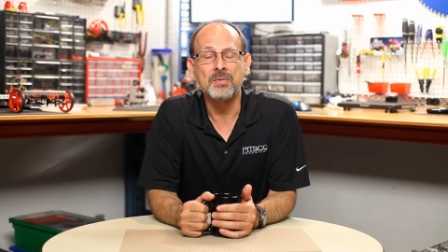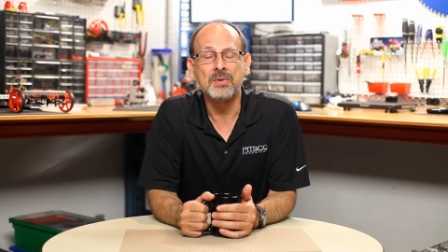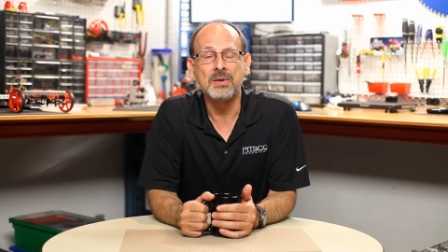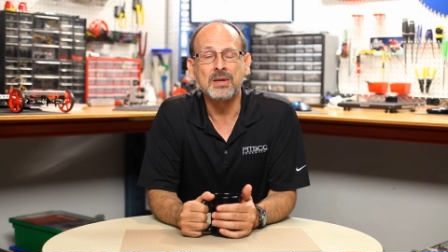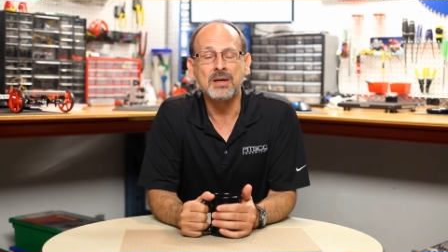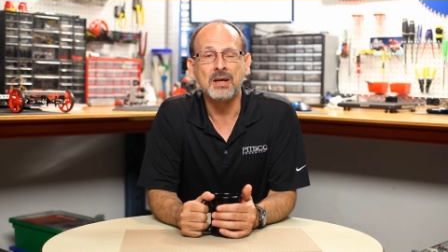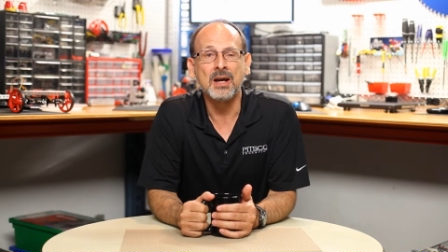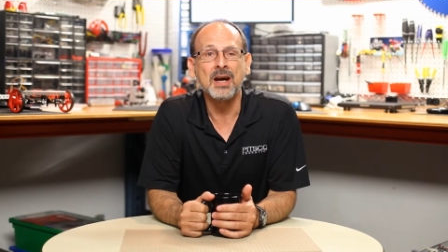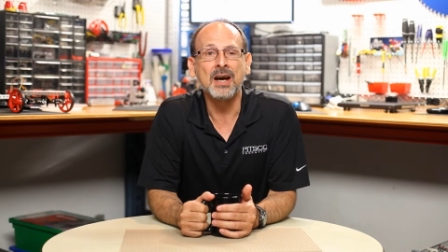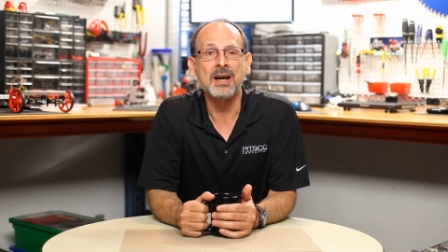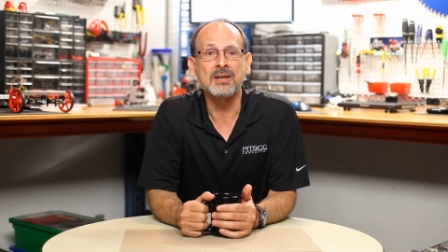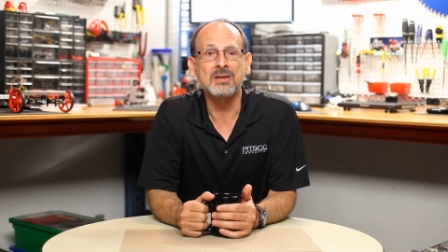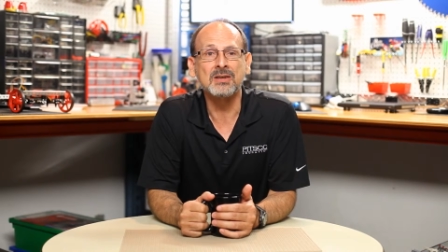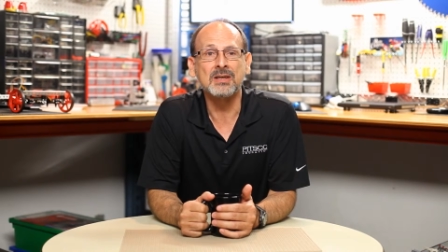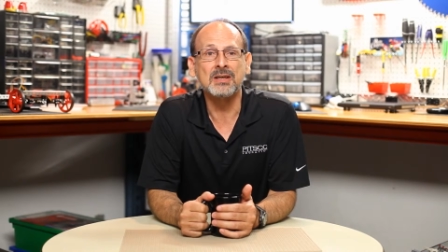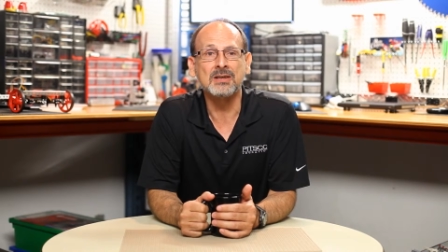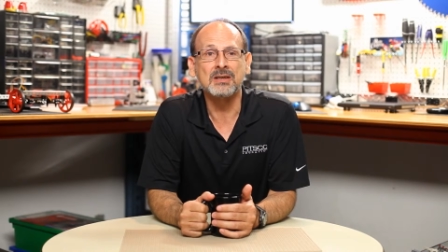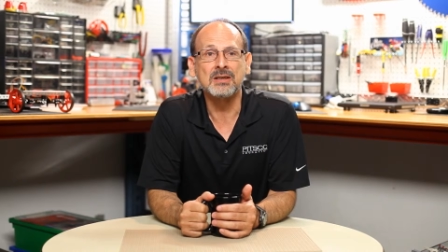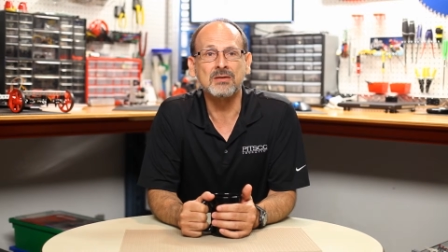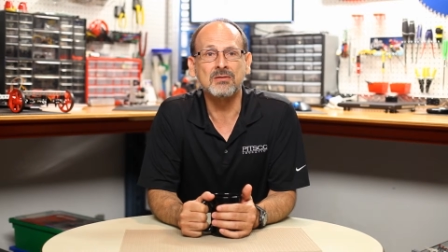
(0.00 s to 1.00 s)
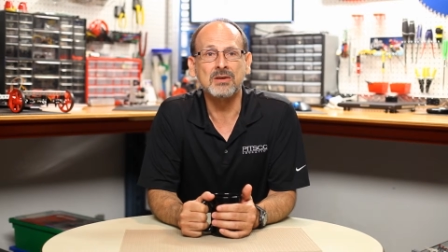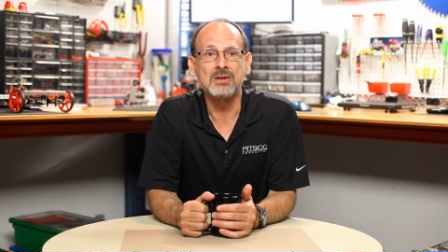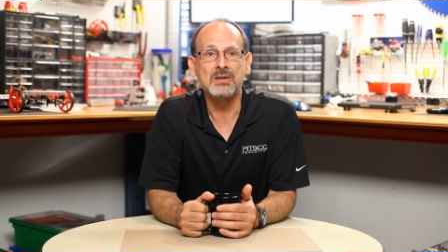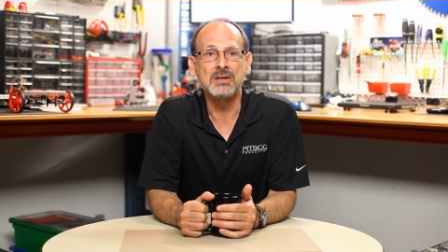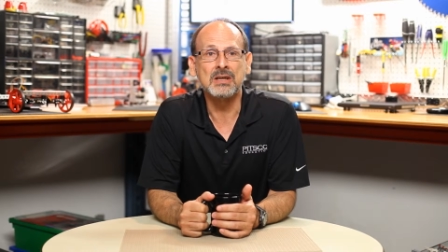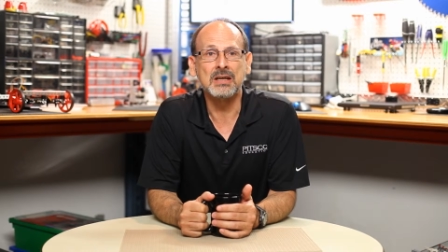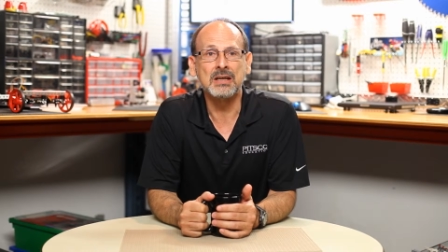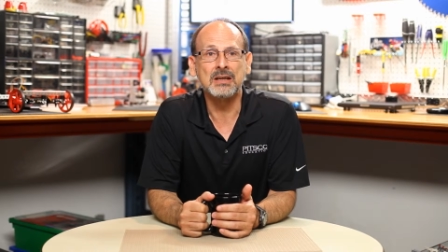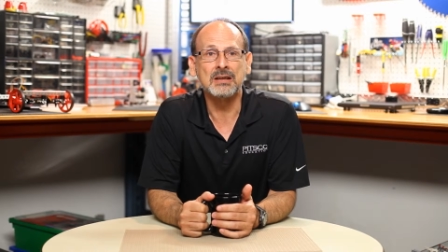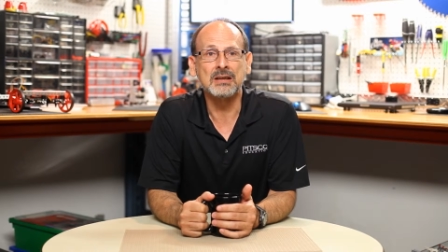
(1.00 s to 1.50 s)
the content of this
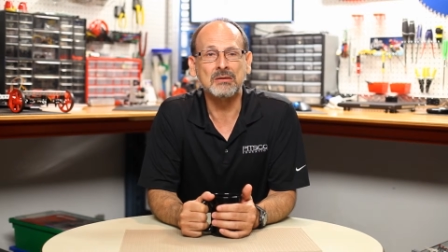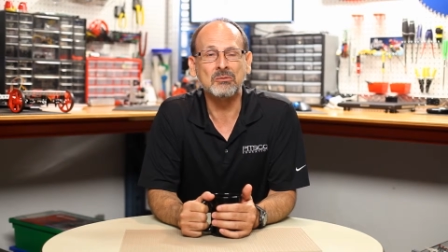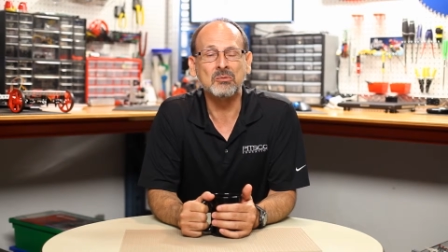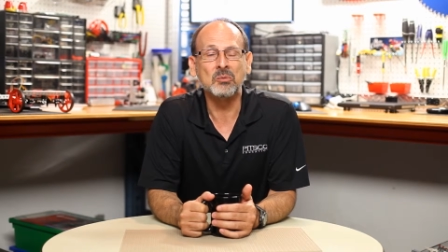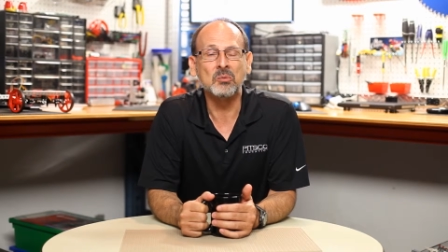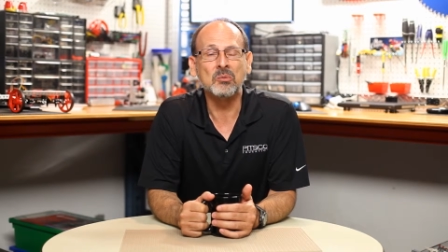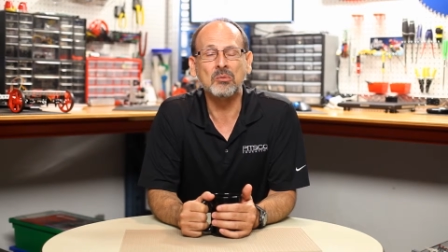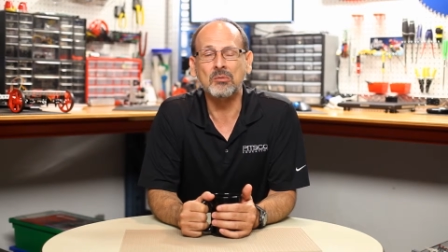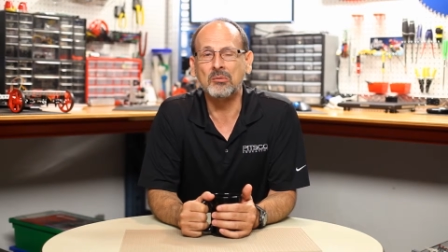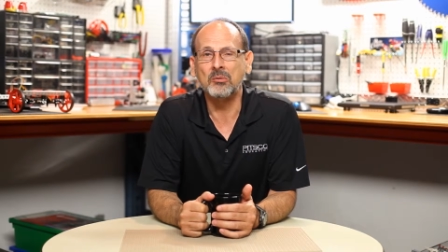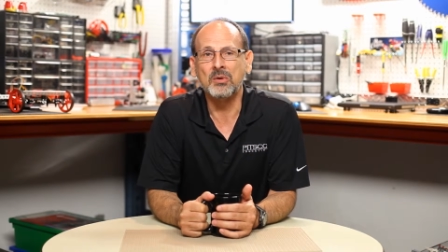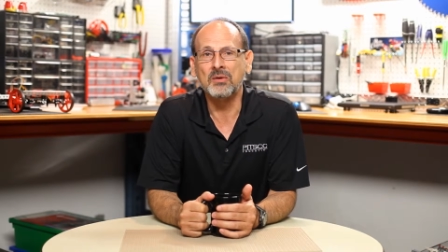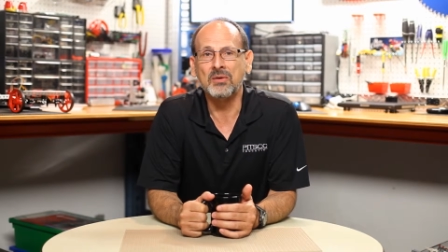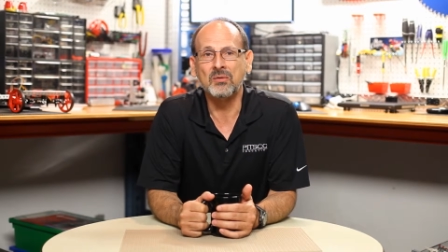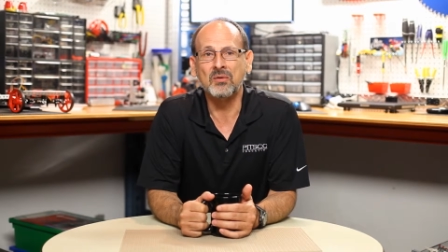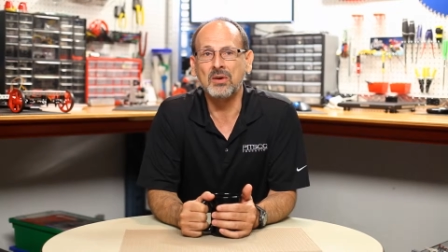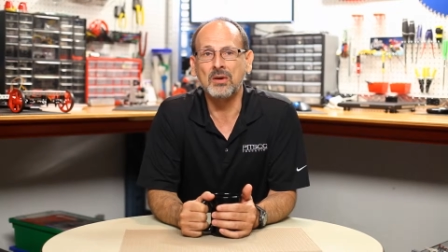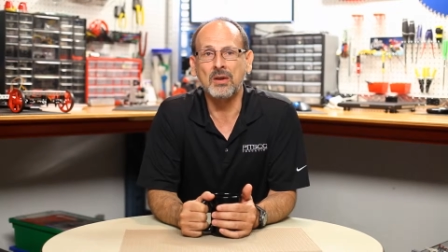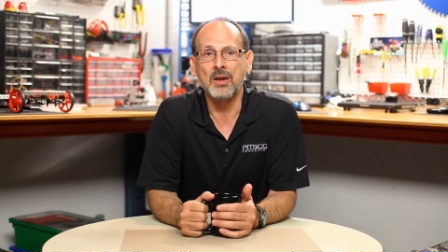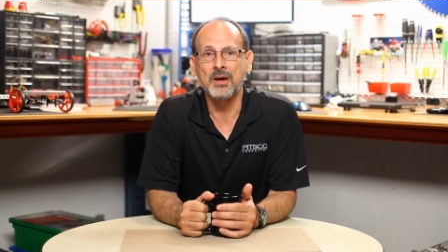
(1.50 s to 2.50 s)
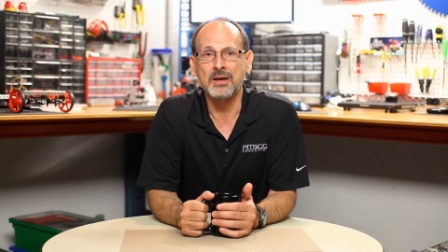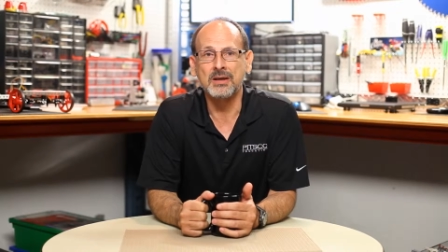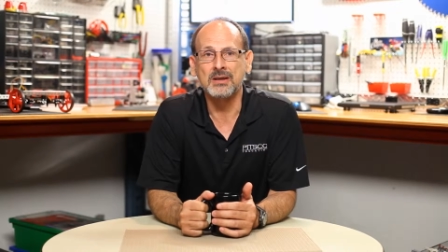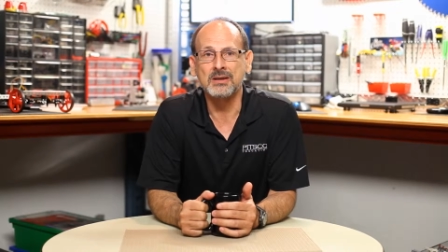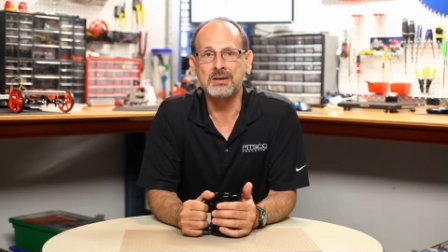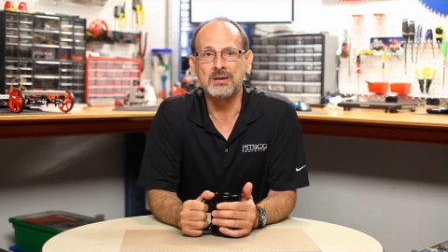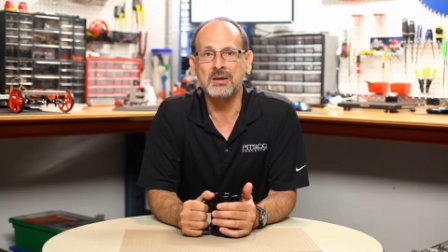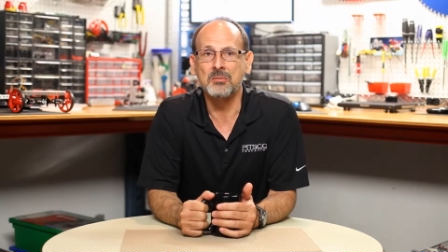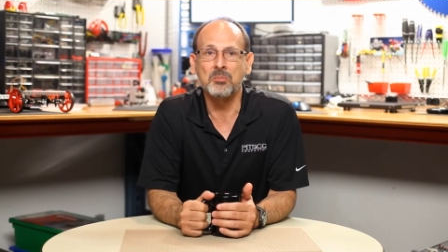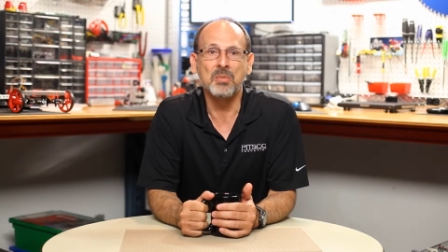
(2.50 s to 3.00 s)
kit, and we feel like
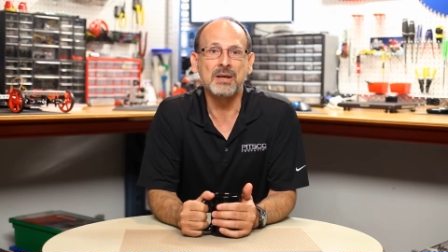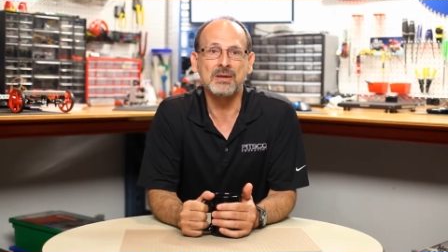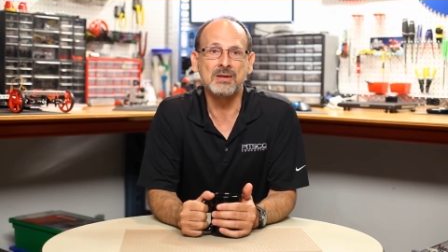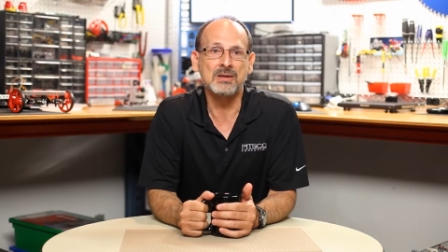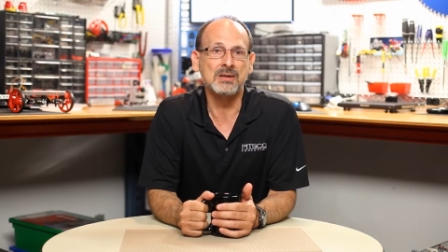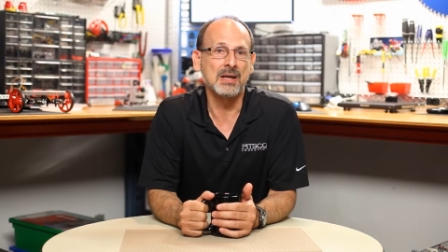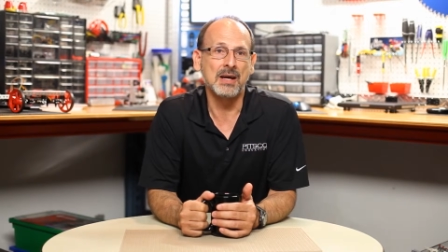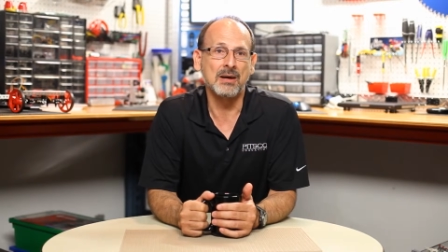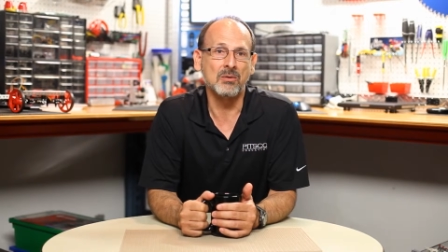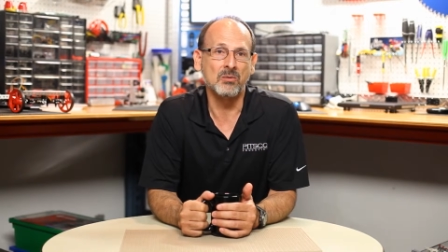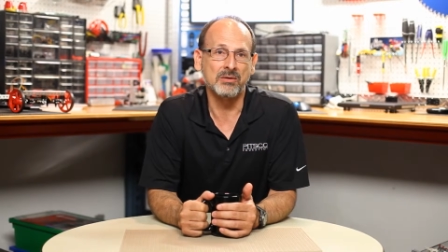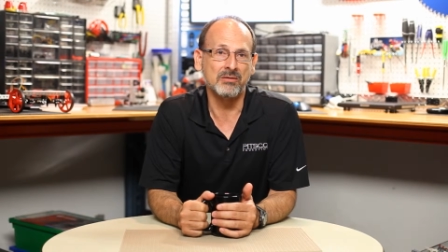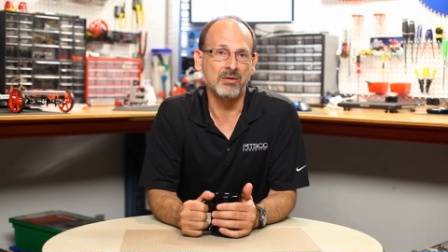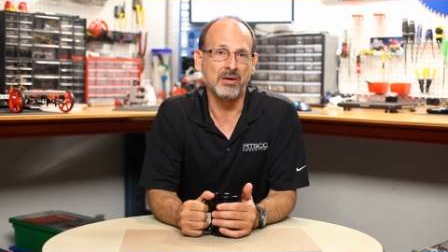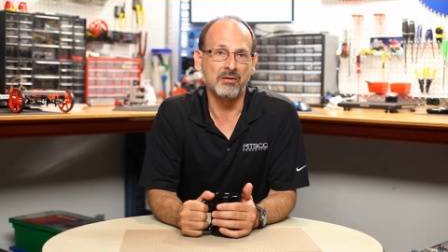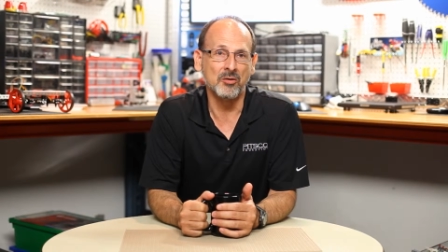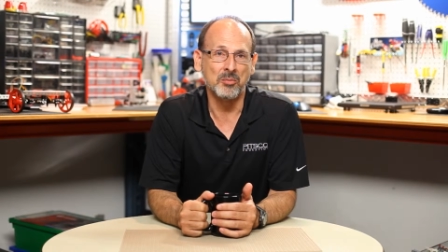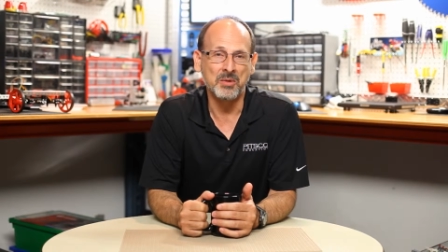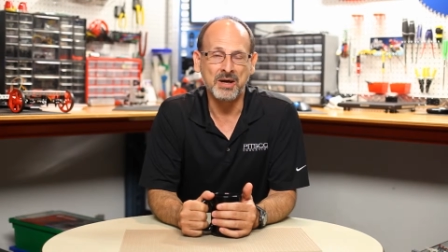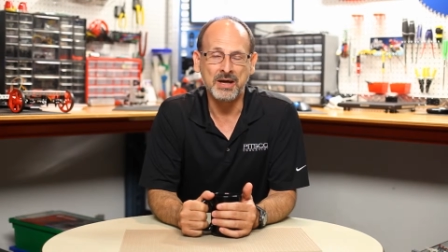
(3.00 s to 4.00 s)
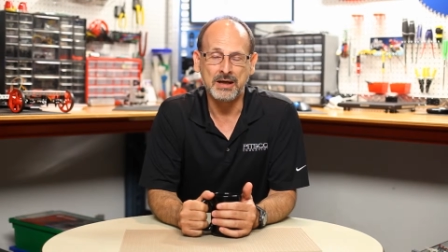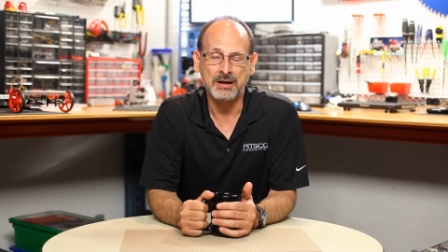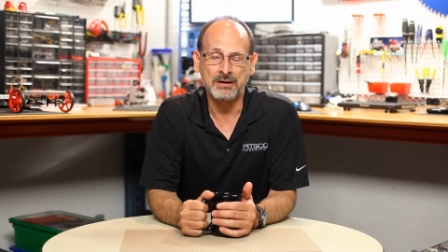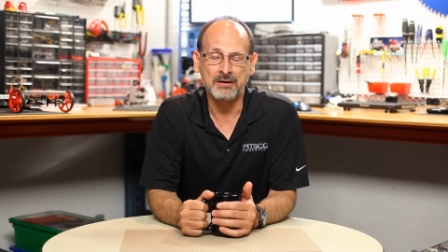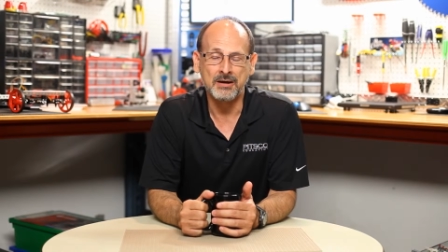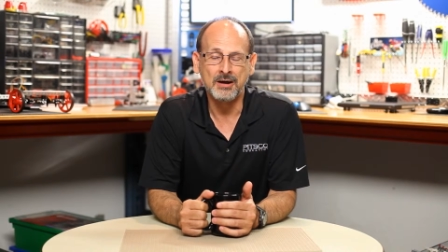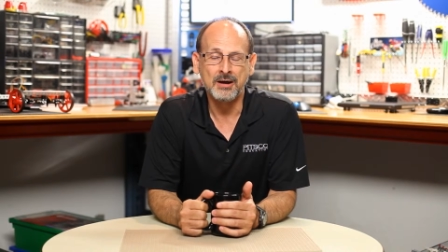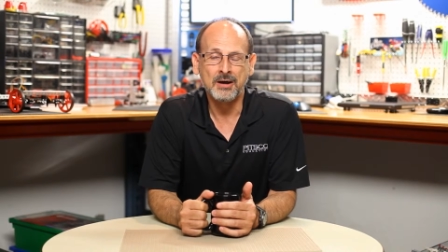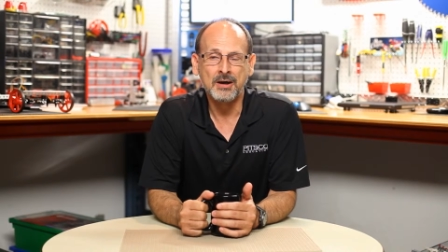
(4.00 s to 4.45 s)
it's the best set we've ever made.